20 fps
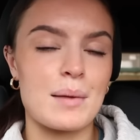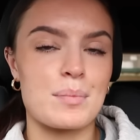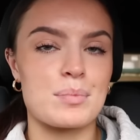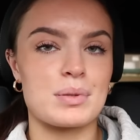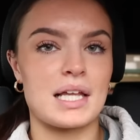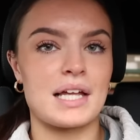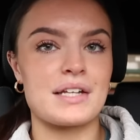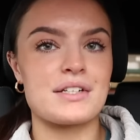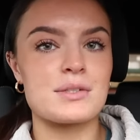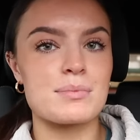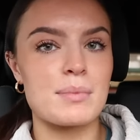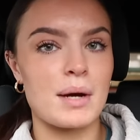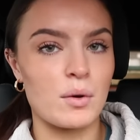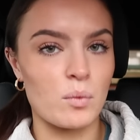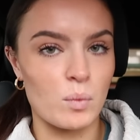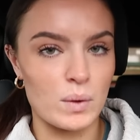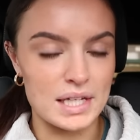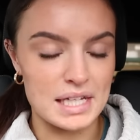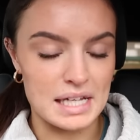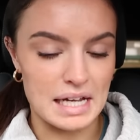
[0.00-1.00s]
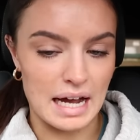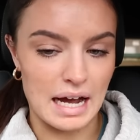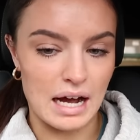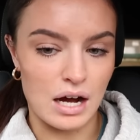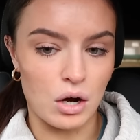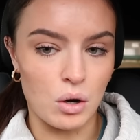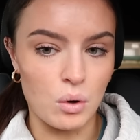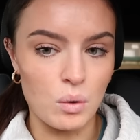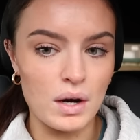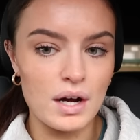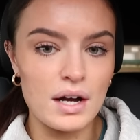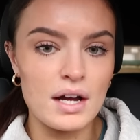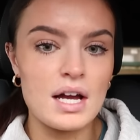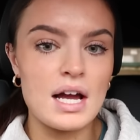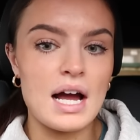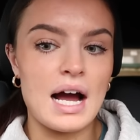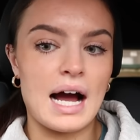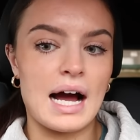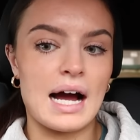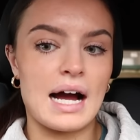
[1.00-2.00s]
I planned my week out.
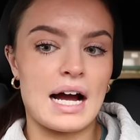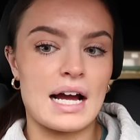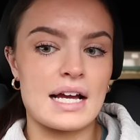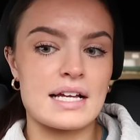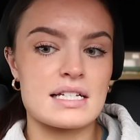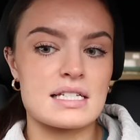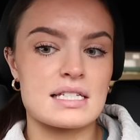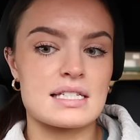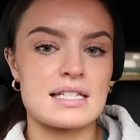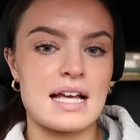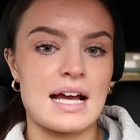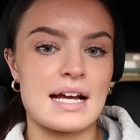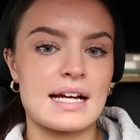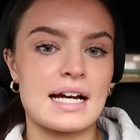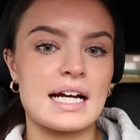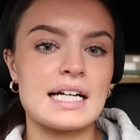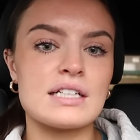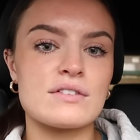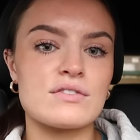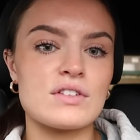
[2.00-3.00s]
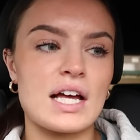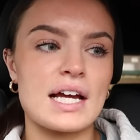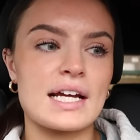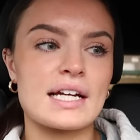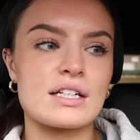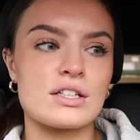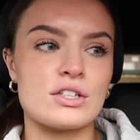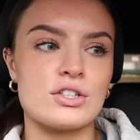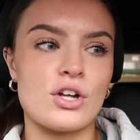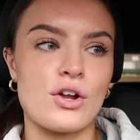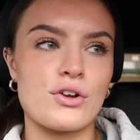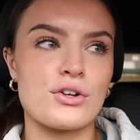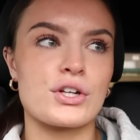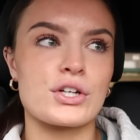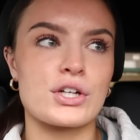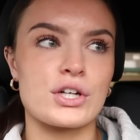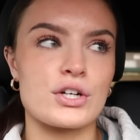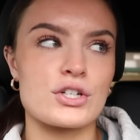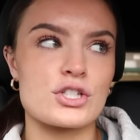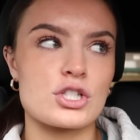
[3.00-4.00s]
I set kind of like
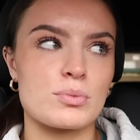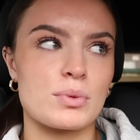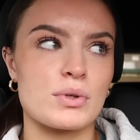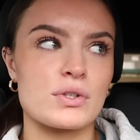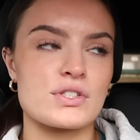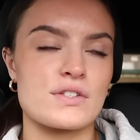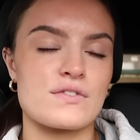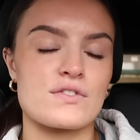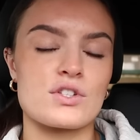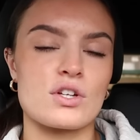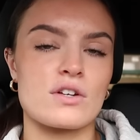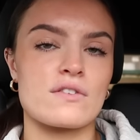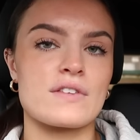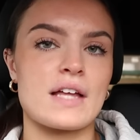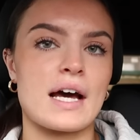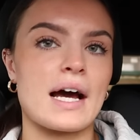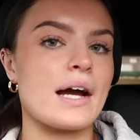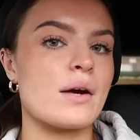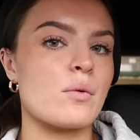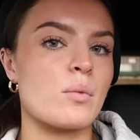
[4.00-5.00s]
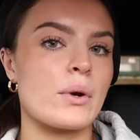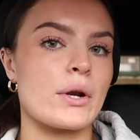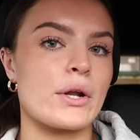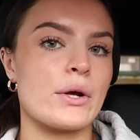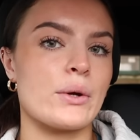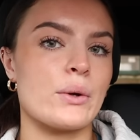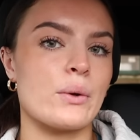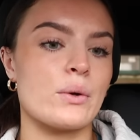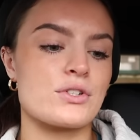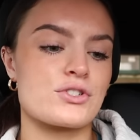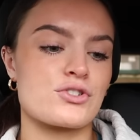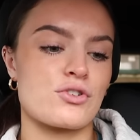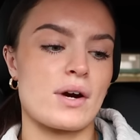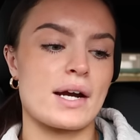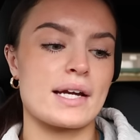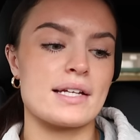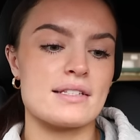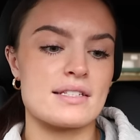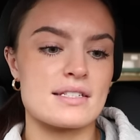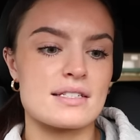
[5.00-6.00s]
non-negotiables of stuff that I want to
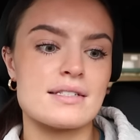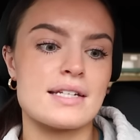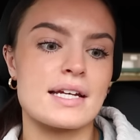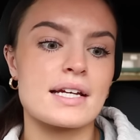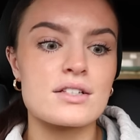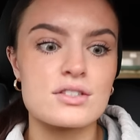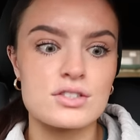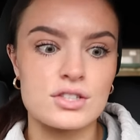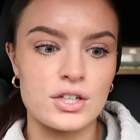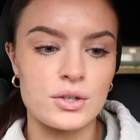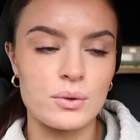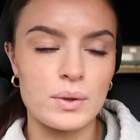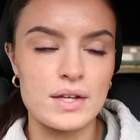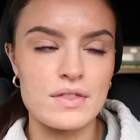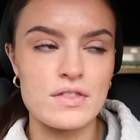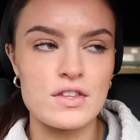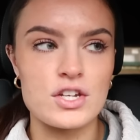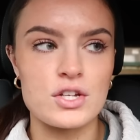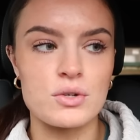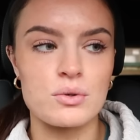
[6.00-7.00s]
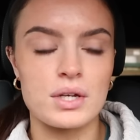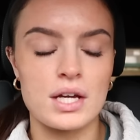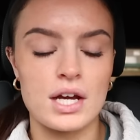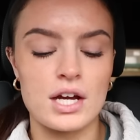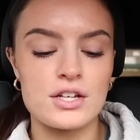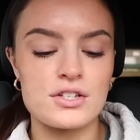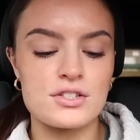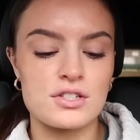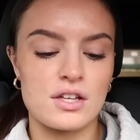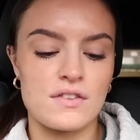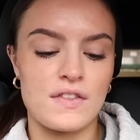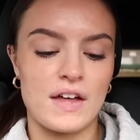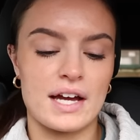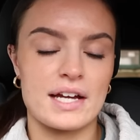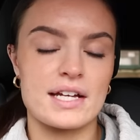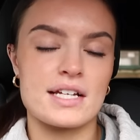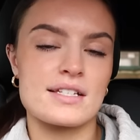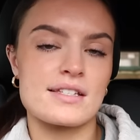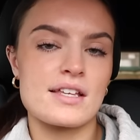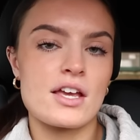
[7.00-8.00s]
try and stick to in the new year. So
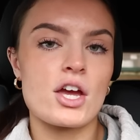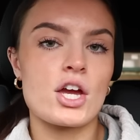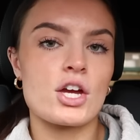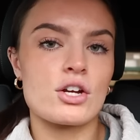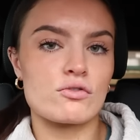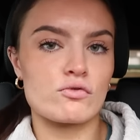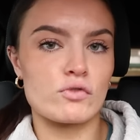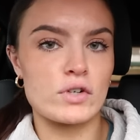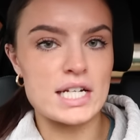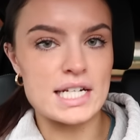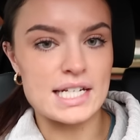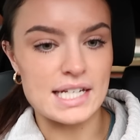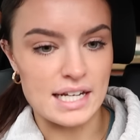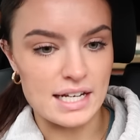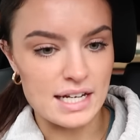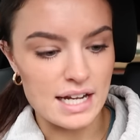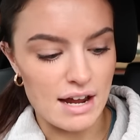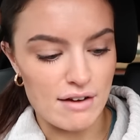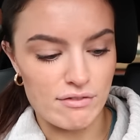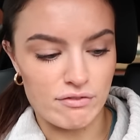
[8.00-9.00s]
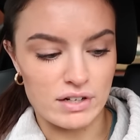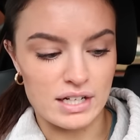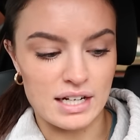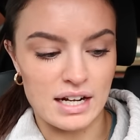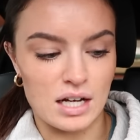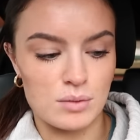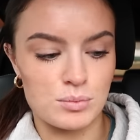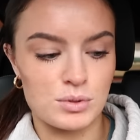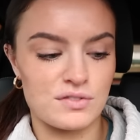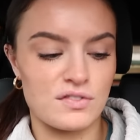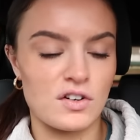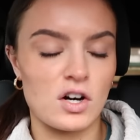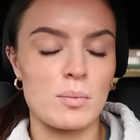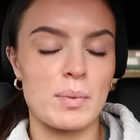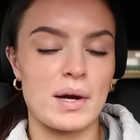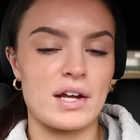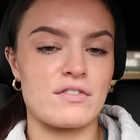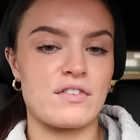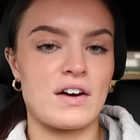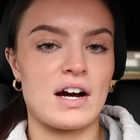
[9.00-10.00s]
that is reading every night before
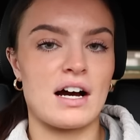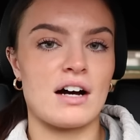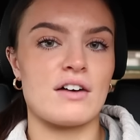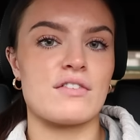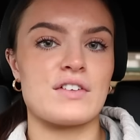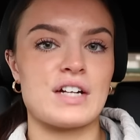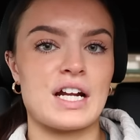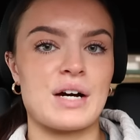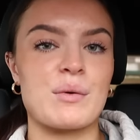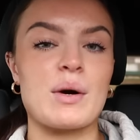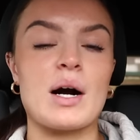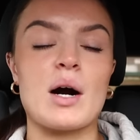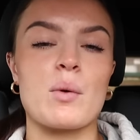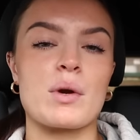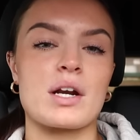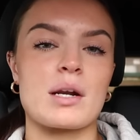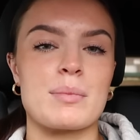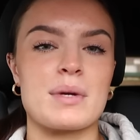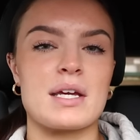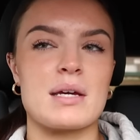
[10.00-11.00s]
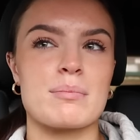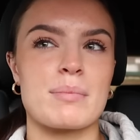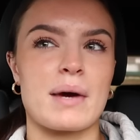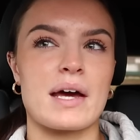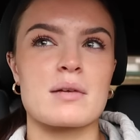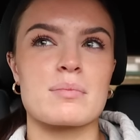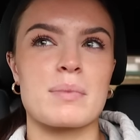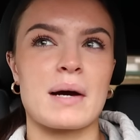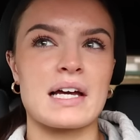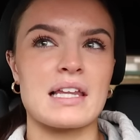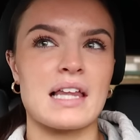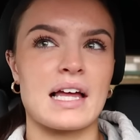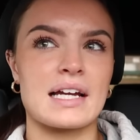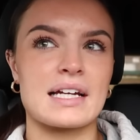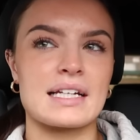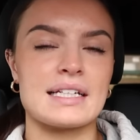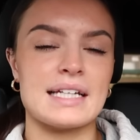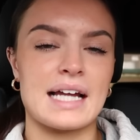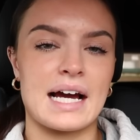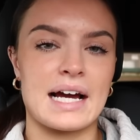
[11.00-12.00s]
bed for half an hour. I want to be in bed by
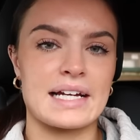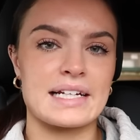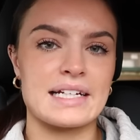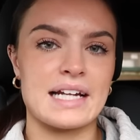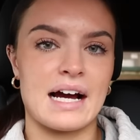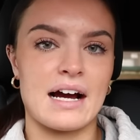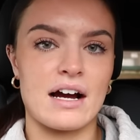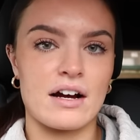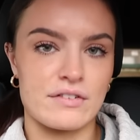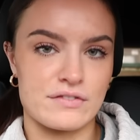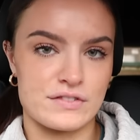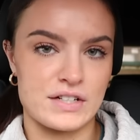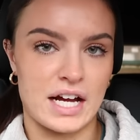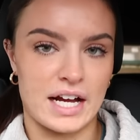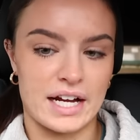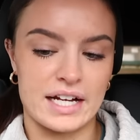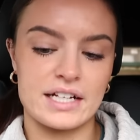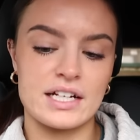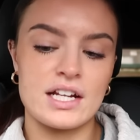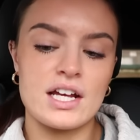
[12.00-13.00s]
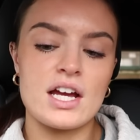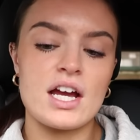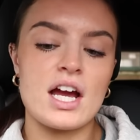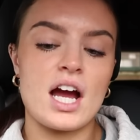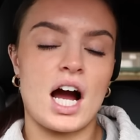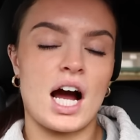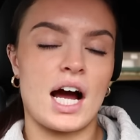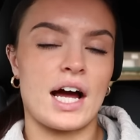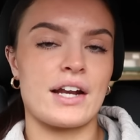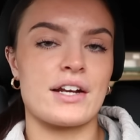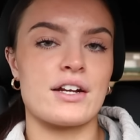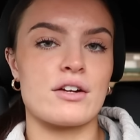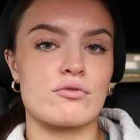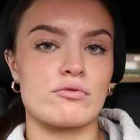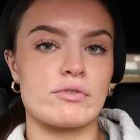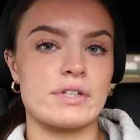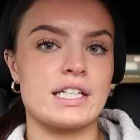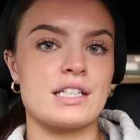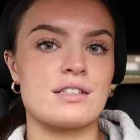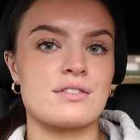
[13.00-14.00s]
like 9, half 9, and
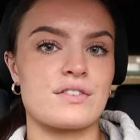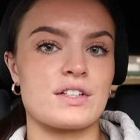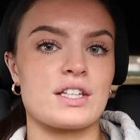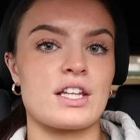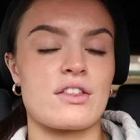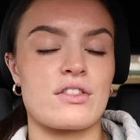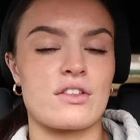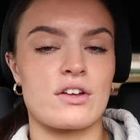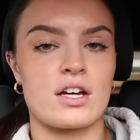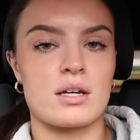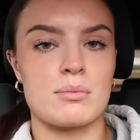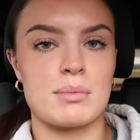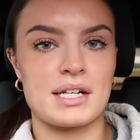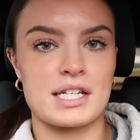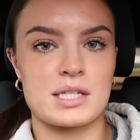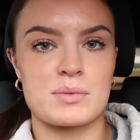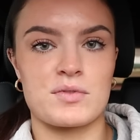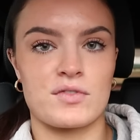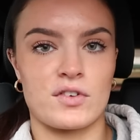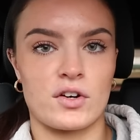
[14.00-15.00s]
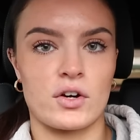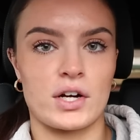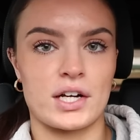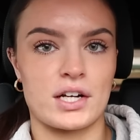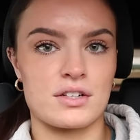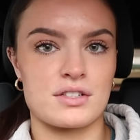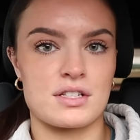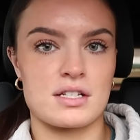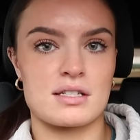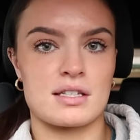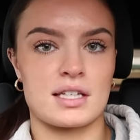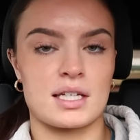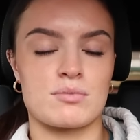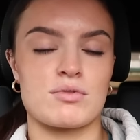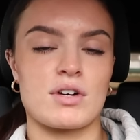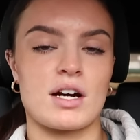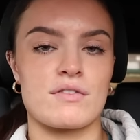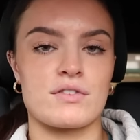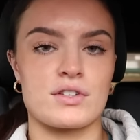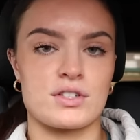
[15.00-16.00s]
read for the 30 minutes before I go to
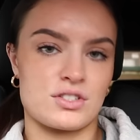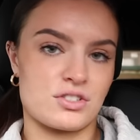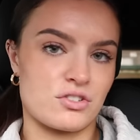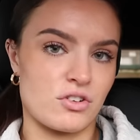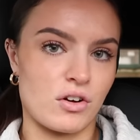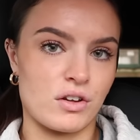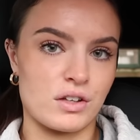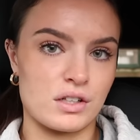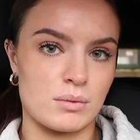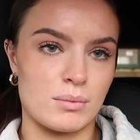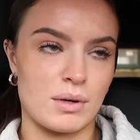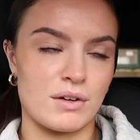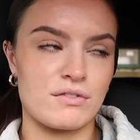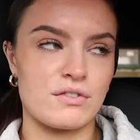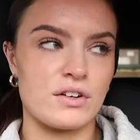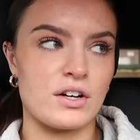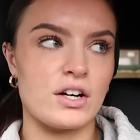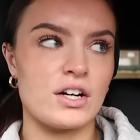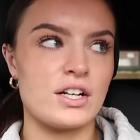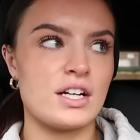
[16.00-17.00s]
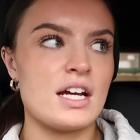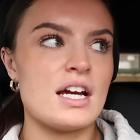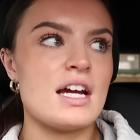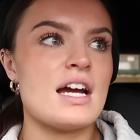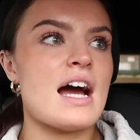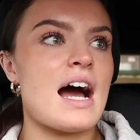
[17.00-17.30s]
sleep rather than scrolling on my phone.